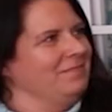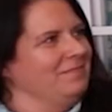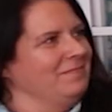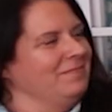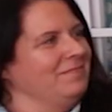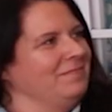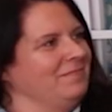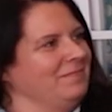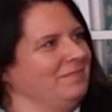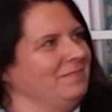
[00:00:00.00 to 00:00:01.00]

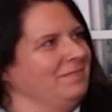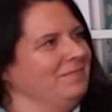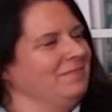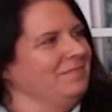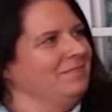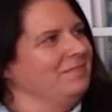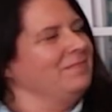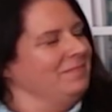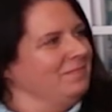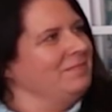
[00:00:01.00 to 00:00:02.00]

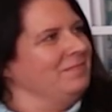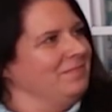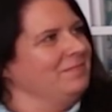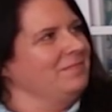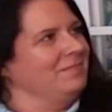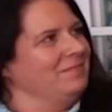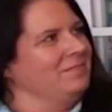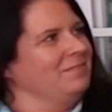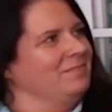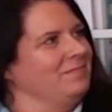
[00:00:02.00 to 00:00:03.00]

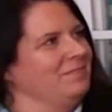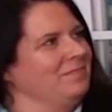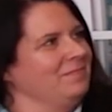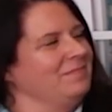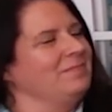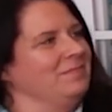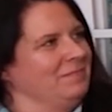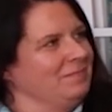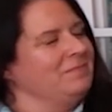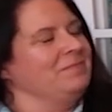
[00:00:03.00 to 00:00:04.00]

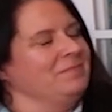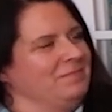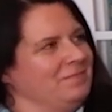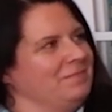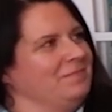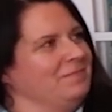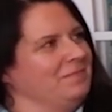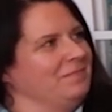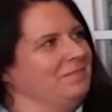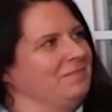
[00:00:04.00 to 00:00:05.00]

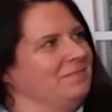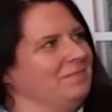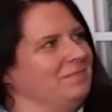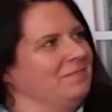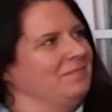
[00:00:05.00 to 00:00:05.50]
The person shown says nothing.